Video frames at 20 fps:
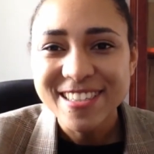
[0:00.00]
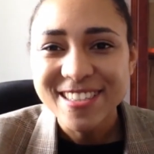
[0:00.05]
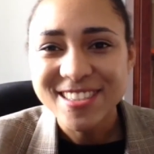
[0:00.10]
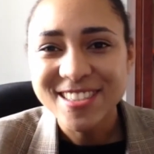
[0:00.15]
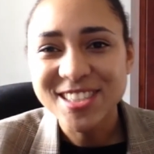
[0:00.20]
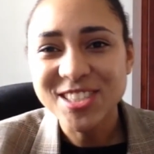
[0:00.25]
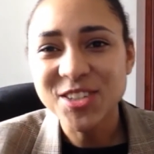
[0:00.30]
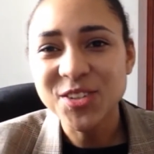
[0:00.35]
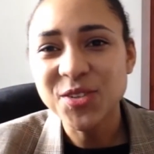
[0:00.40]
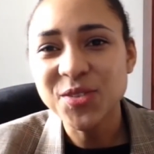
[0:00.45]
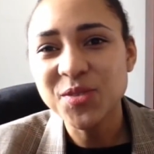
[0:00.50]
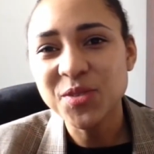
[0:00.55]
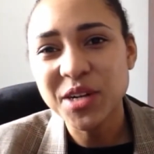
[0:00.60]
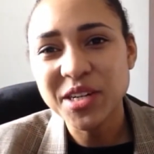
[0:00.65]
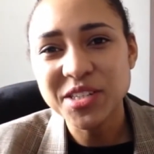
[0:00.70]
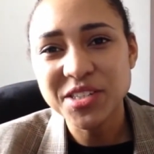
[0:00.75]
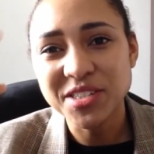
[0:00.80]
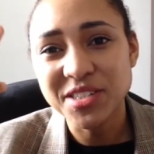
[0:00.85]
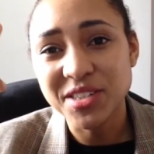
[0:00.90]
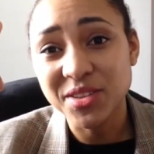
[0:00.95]
so you've
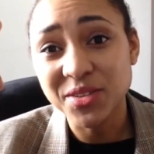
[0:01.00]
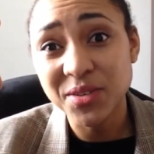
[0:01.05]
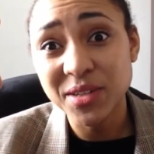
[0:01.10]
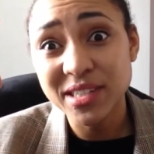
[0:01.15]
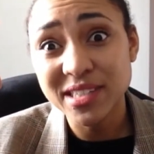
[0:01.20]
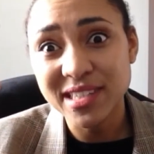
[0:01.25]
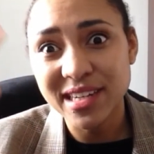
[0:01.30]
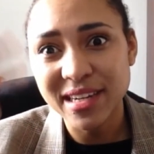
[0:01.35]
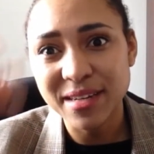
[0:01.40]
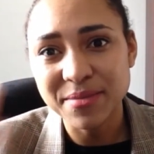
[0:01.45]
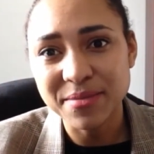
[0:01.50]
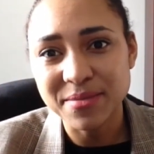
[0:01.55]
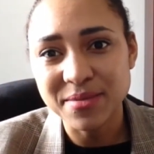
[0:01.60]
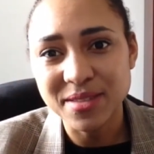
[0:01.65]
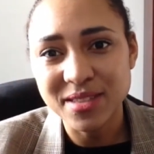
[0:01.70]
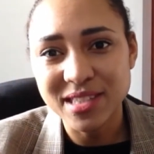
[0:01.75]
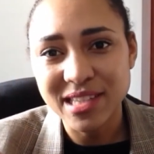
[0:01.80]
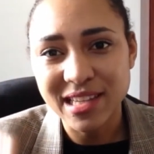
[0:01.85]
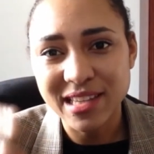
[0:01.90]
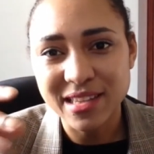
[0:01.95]
watched it 3
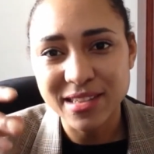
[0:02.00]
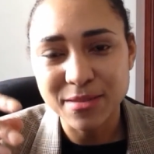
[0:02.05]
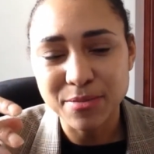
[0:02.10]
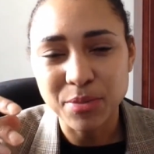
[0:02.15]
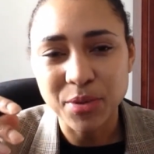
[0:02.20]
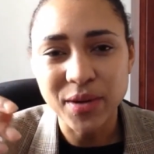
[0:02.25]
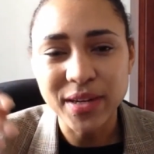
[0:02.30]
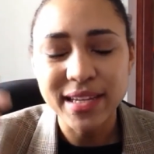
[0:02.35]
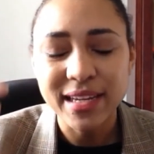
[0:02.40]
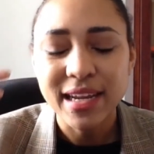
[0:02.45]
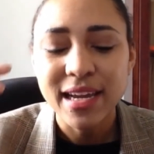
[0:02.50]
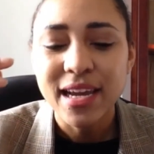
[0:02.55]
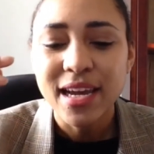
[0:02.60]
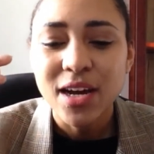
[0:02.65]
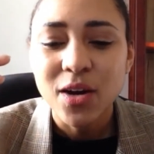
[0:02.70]
times at this point,